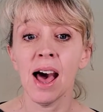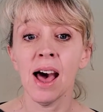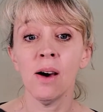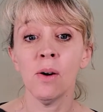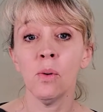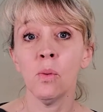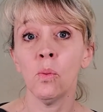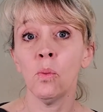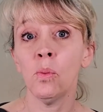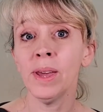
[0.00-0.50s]

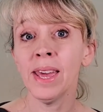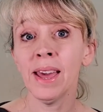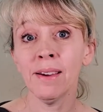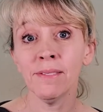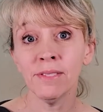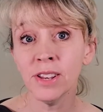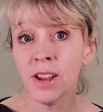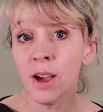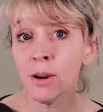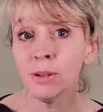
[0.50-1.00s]
We have
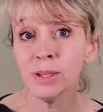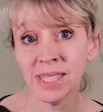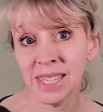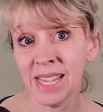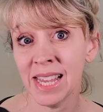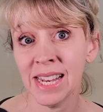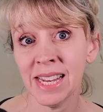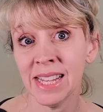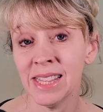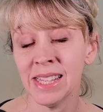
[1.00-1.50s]
no
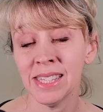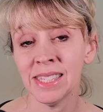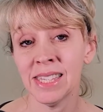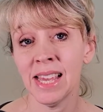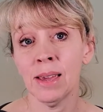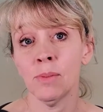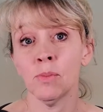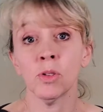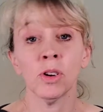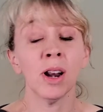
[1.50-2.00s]
skin in this
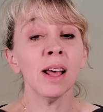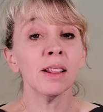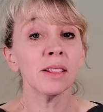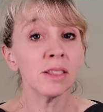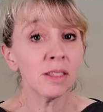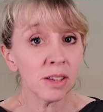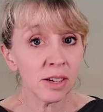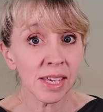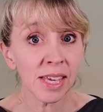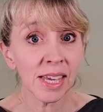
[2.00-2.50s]
game. We're not
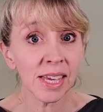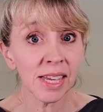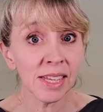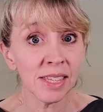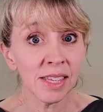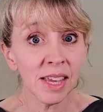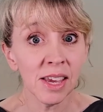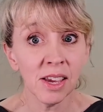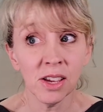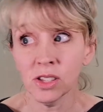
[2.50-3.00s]

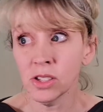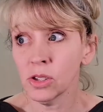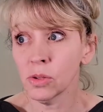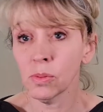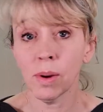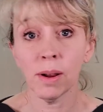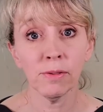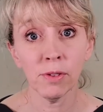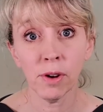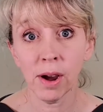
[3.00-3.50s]
looking to
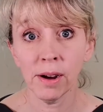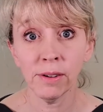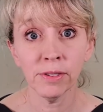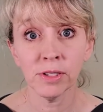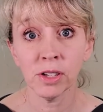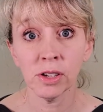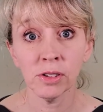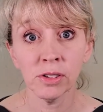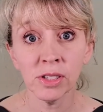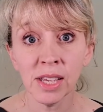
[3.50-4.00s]
run for
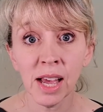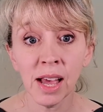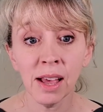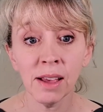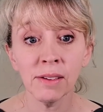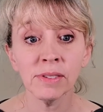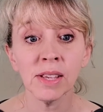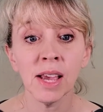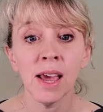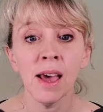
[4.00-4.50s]
office
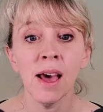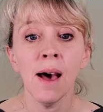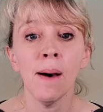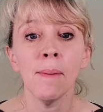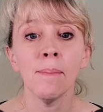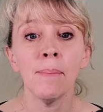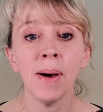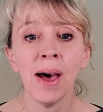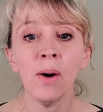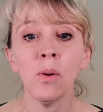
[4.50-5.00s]
ourselves,
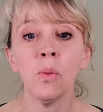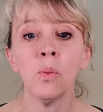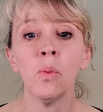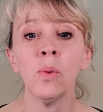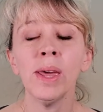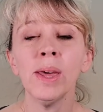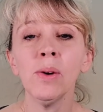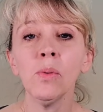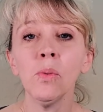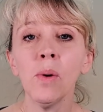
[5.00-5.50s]
but
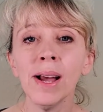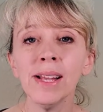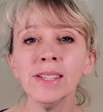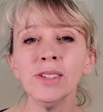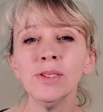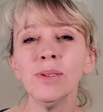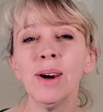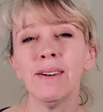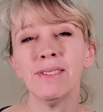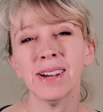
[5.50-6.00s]
we want
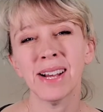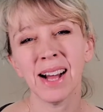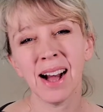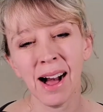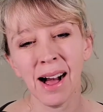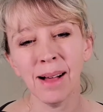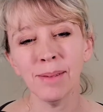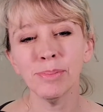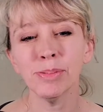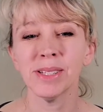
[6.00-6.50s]
to have
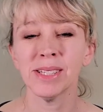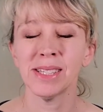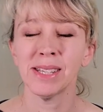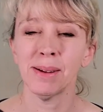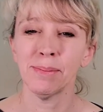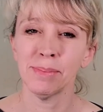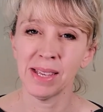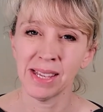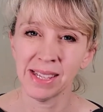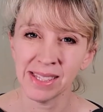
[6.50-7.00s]
accomplished
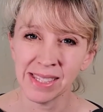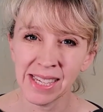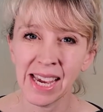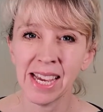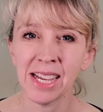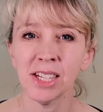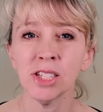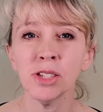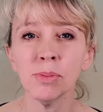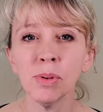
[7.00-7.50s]
something
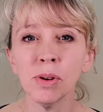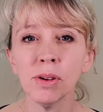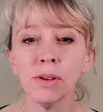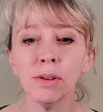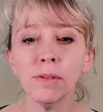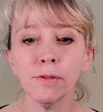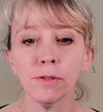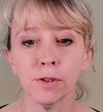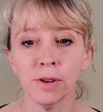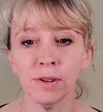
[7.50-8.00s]
tangible
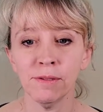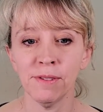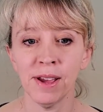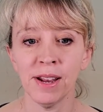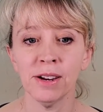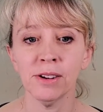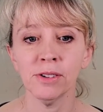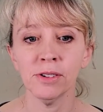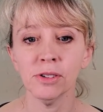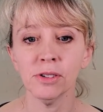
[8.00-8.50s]
for
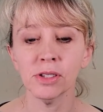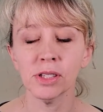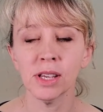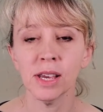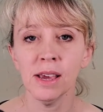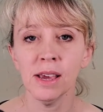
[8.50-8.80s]
inventors,